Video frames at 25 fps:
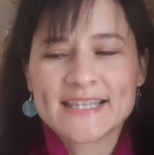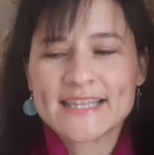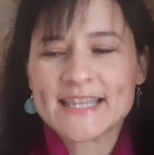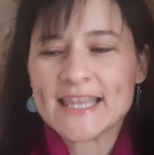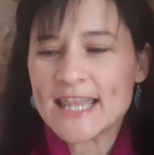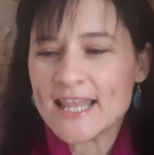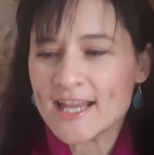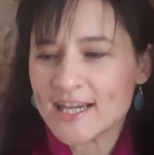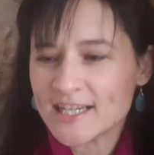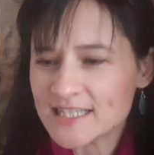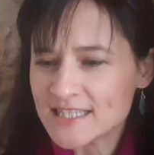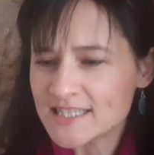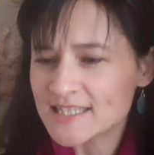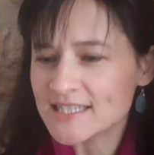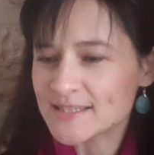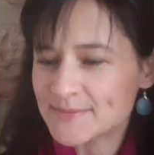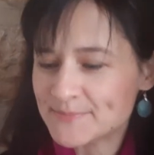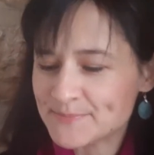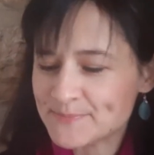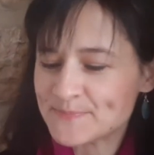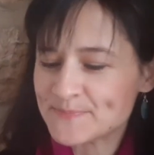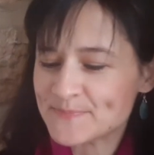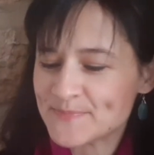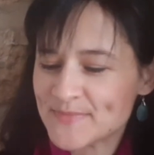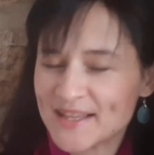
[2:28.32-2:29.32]
Nice,
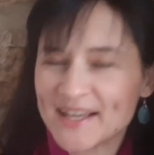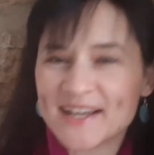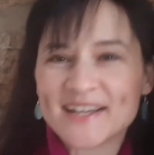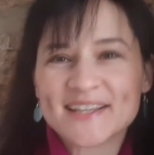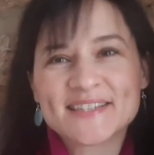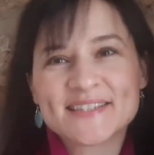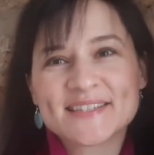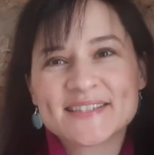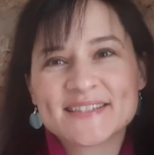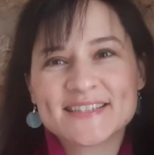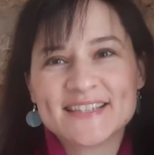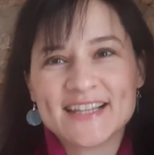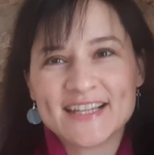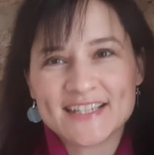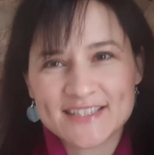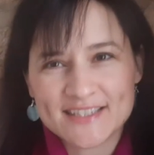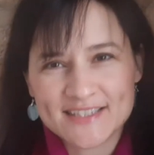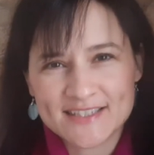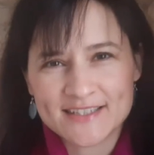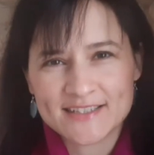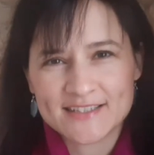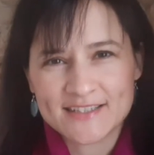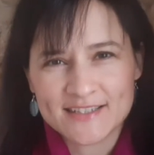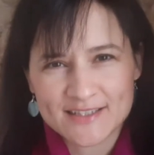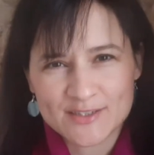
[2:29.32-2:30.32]
nice. Let's
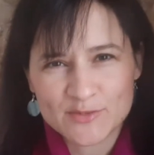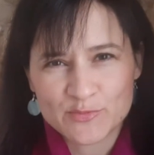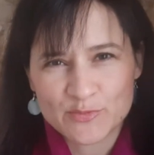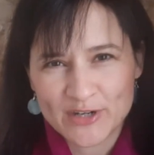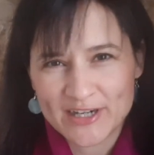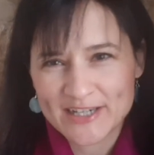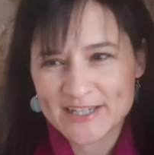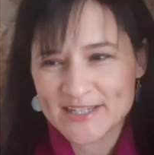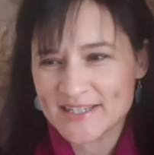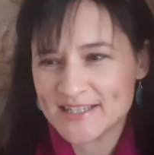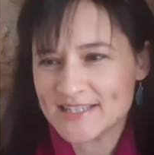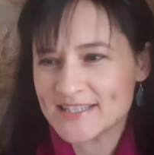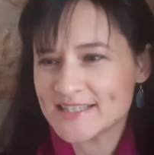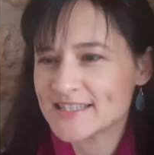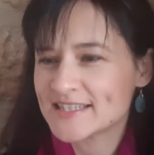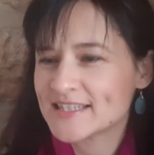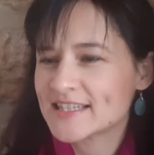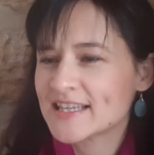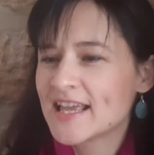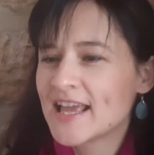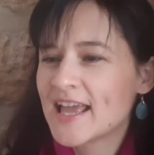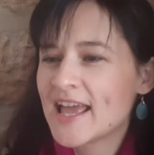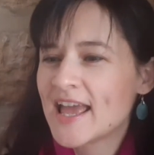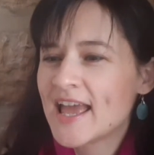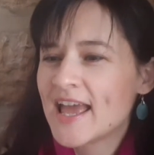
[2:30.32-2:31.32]
see the expressions.
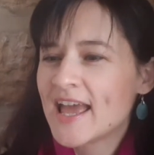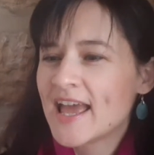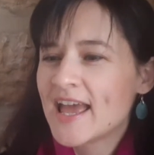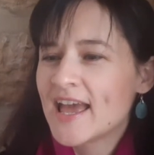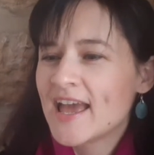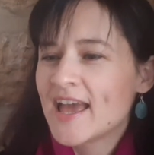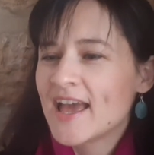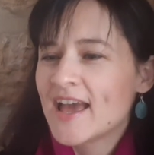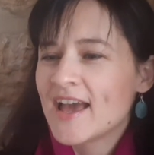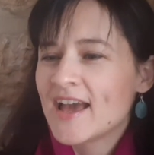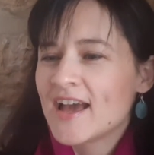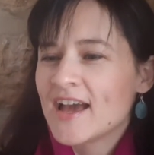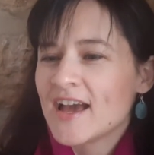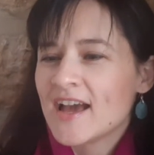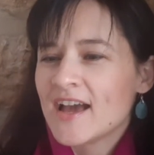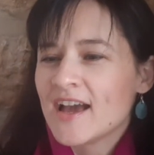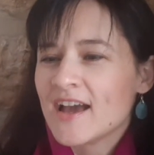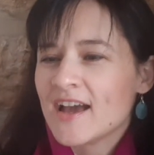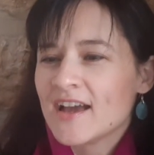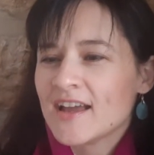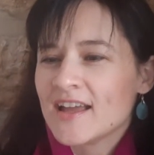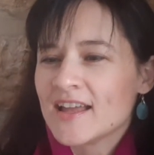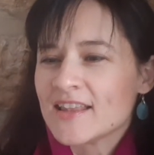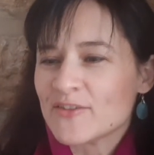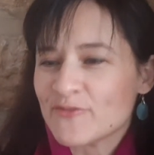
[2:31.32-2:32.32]

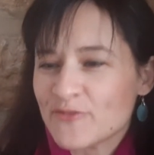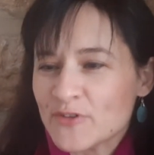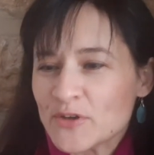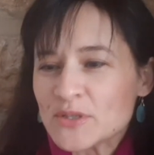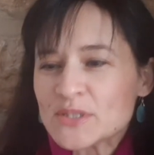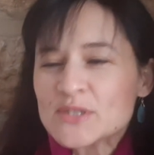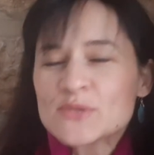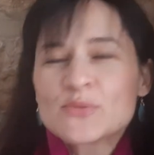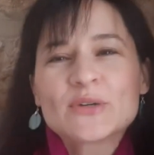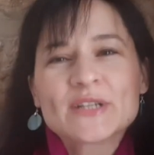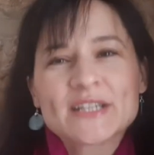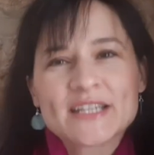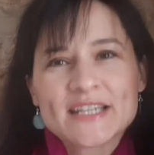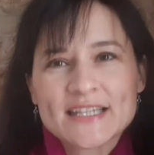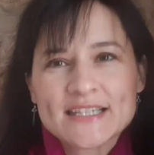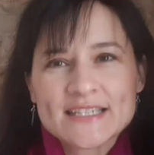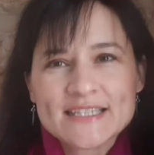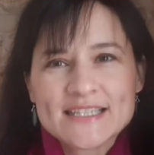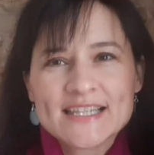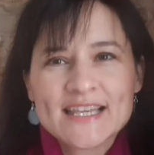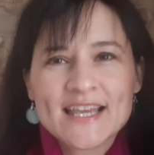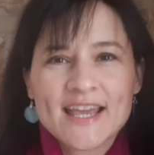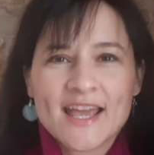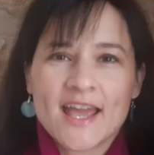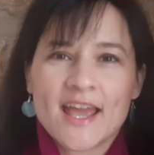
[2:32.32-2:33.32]
The first one
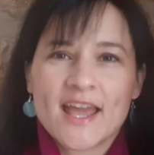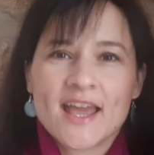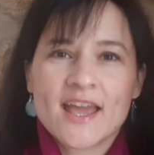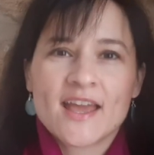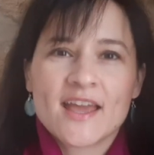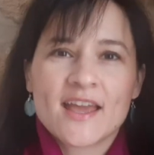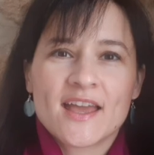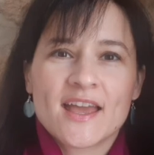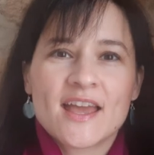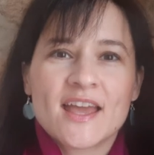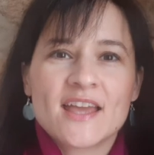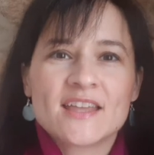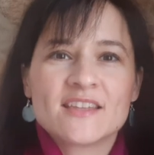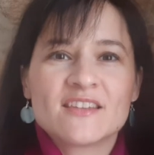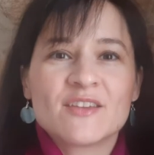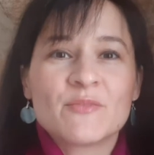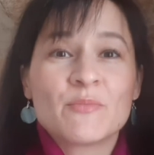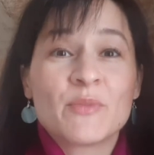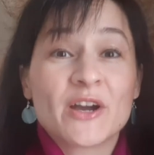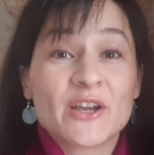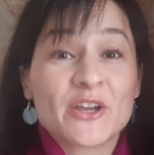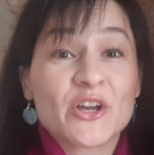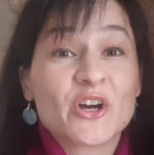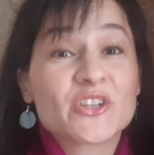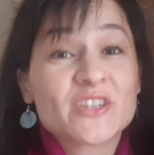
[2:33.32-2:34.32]
is
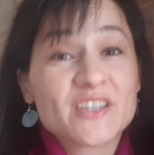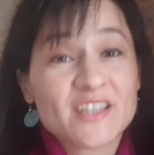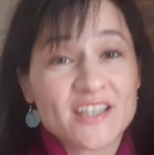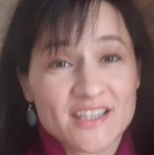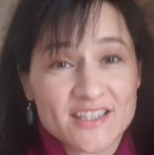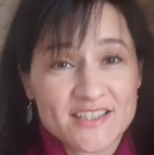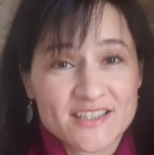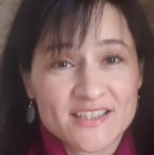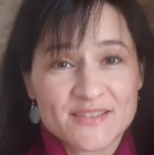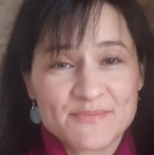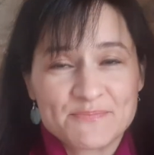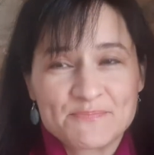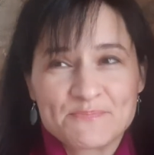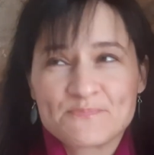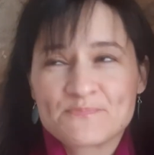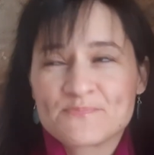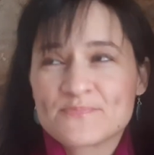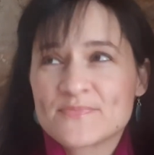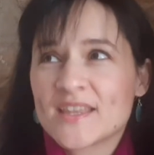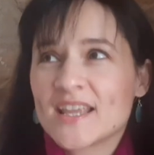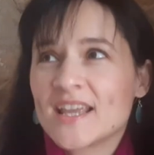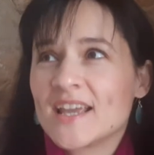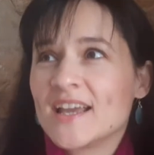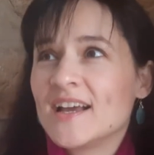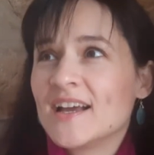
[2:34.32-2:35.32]
antibiotics.
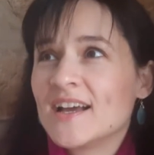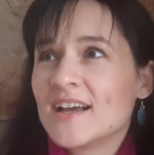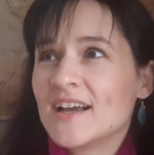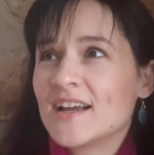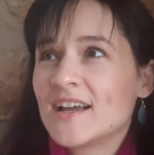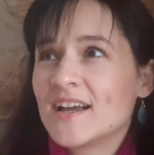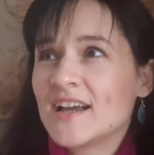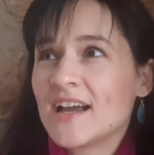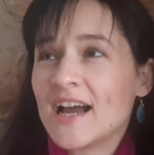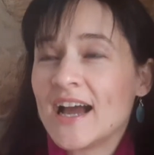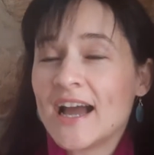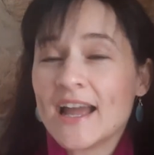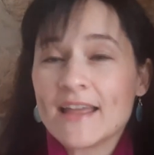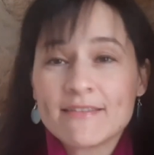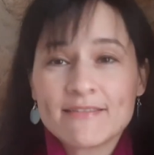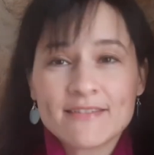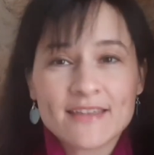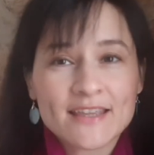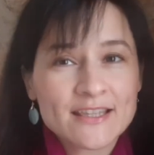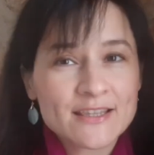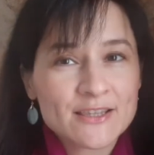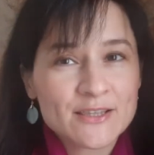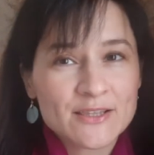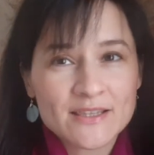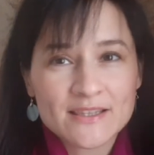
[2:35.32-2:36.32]
I
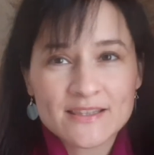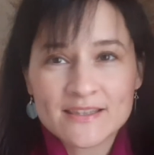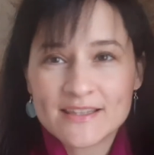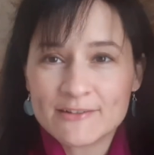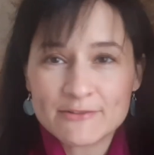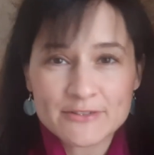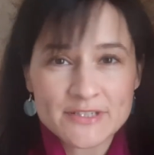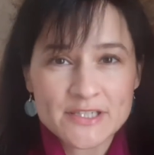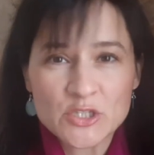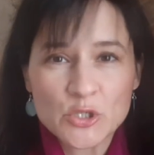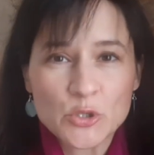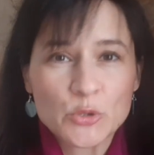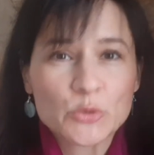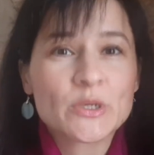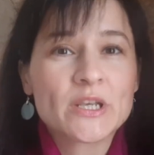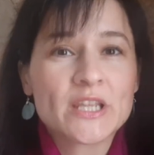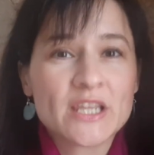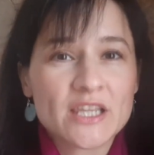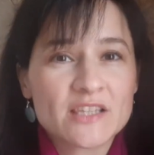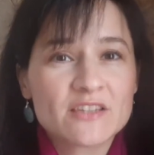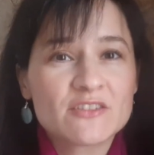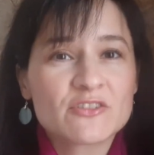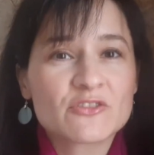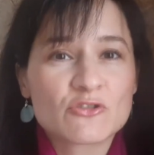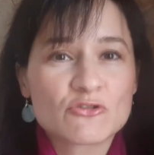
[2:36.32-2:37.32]
think there is no
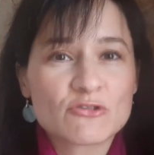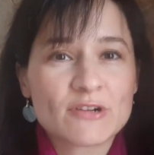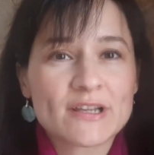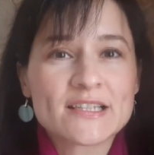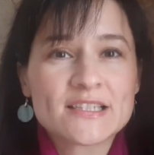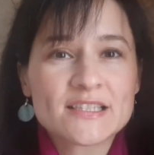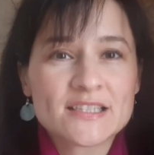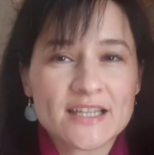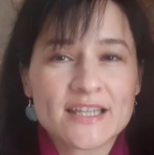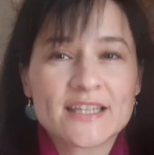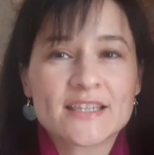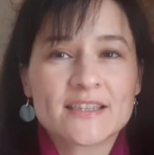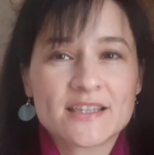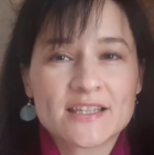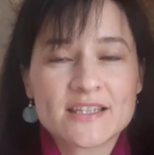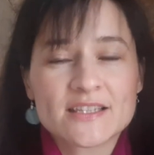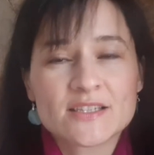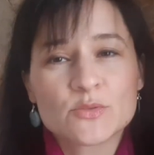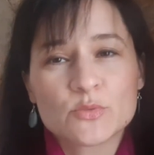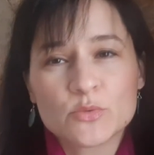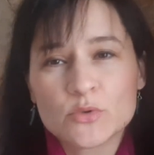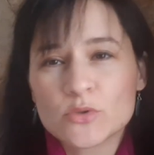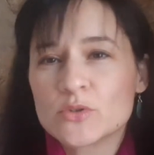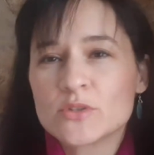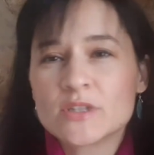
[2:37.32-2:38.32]
need to translate
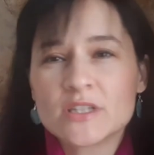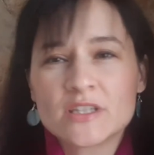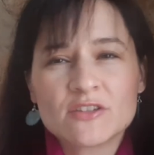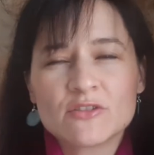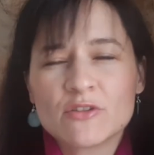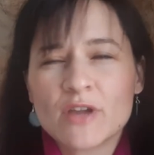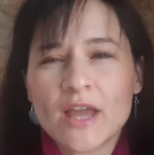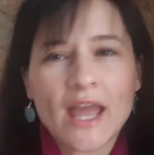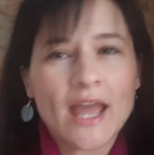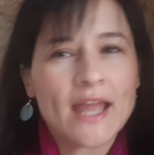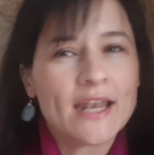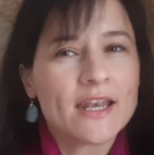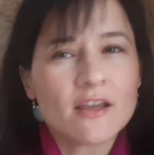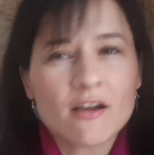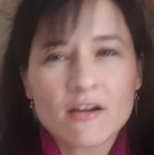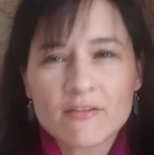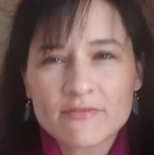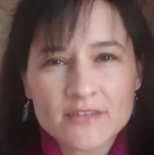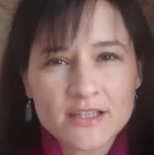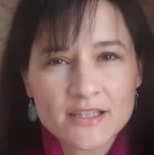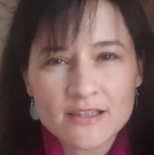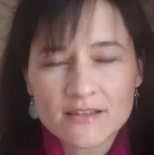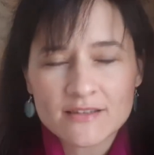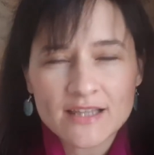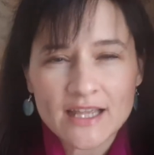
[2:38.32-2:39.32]
this word into any of
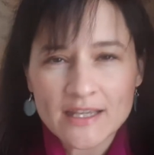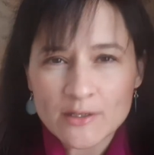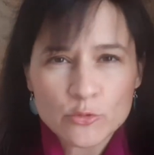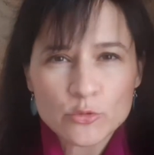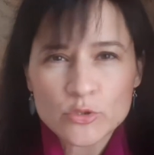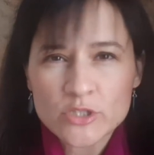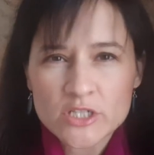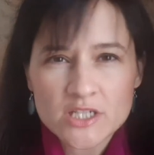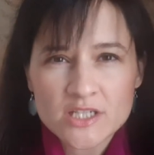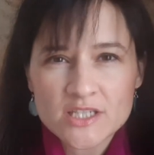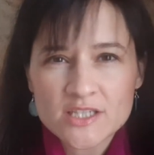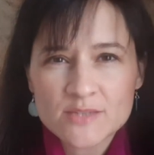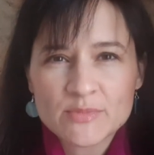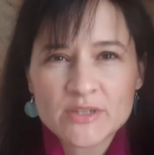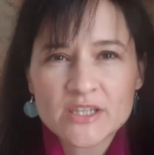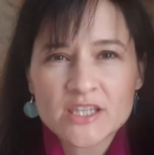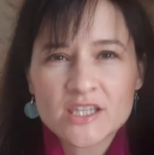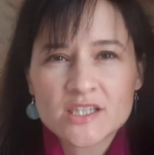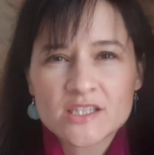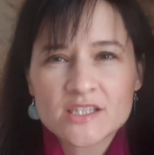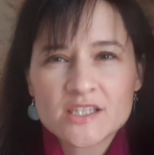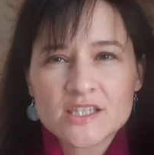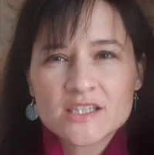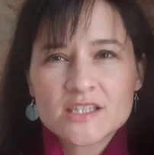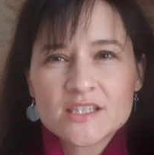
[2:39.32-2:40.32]
the languages
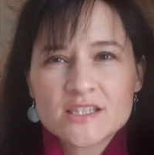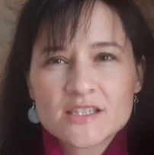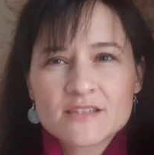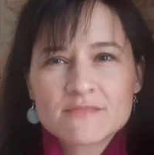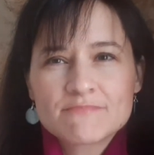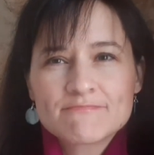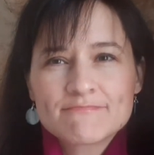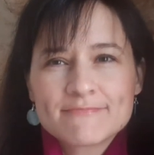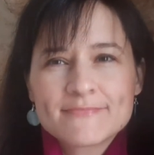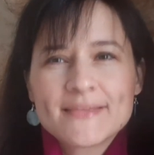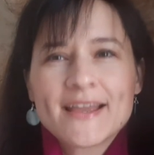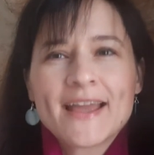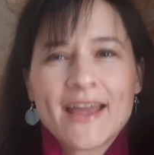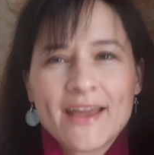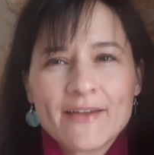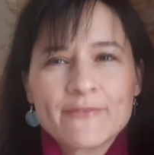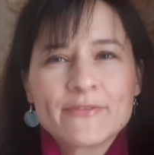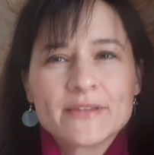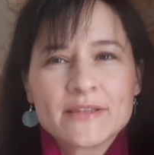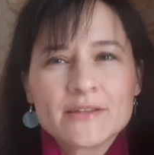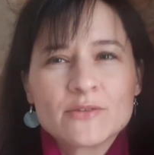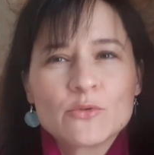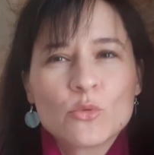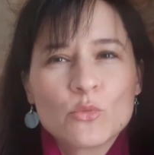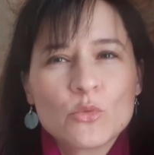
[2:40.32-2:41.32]
because it's
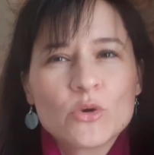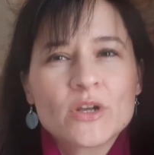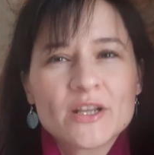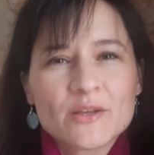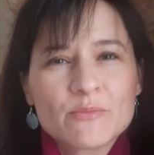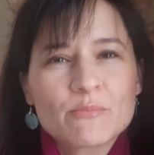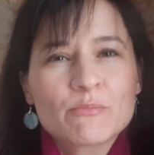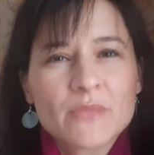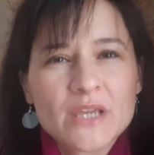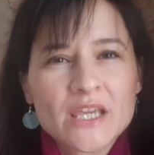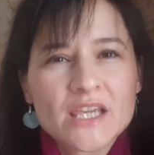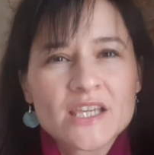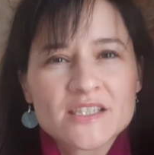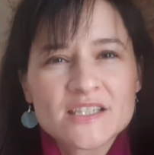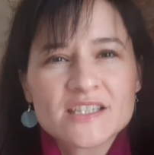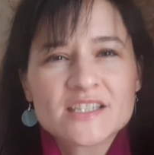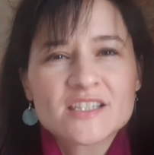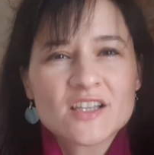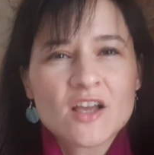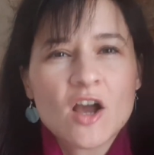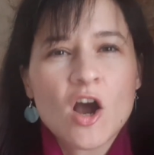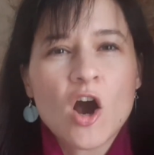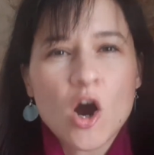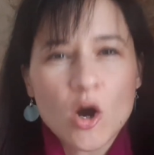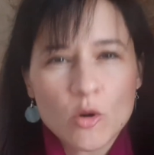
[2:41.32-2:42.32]
evident what it means.
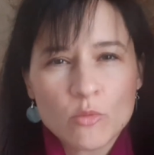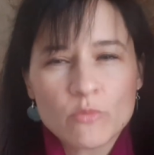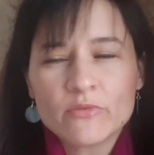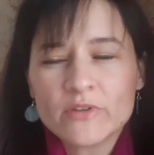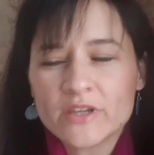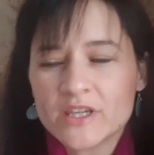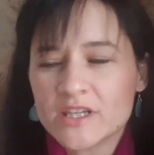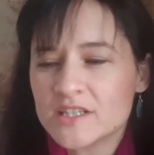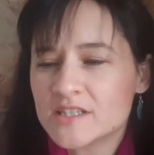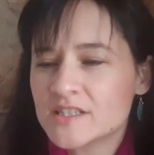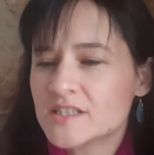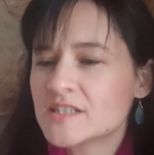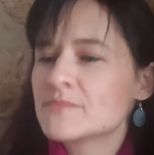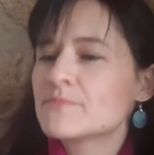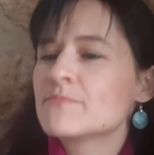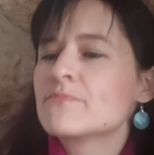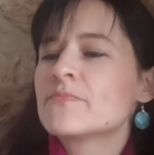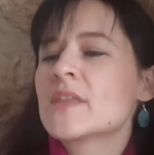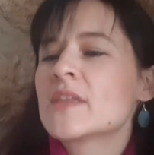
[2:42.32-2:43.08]
It's obvious.